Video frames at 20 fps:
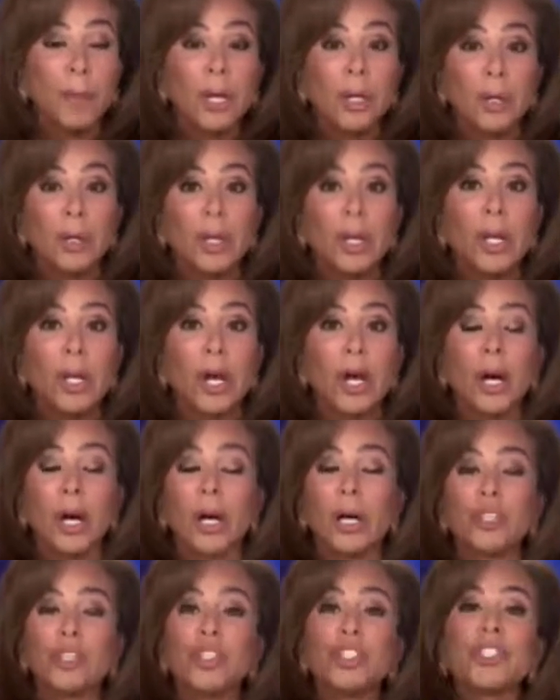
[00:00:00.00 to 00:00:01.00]
bill,
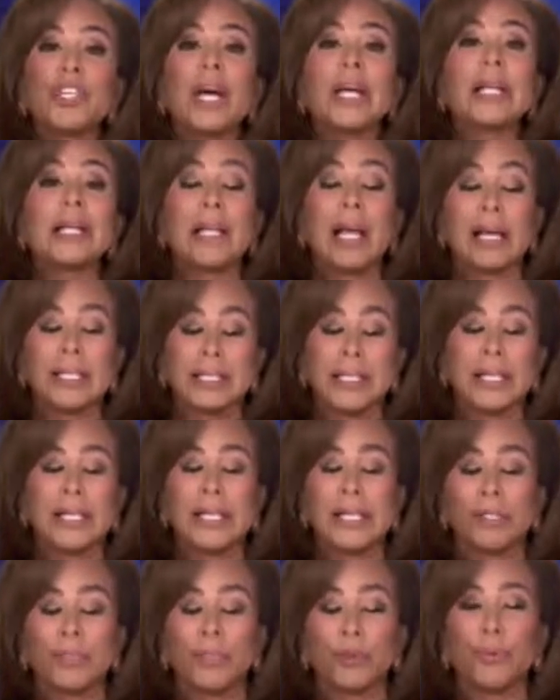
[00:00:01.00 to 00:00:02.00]
she's got a lot to
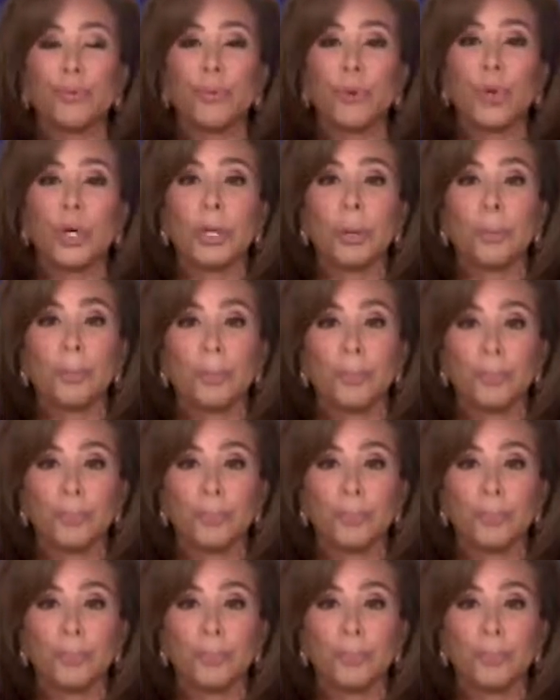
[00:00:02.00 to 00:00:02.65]
answer for.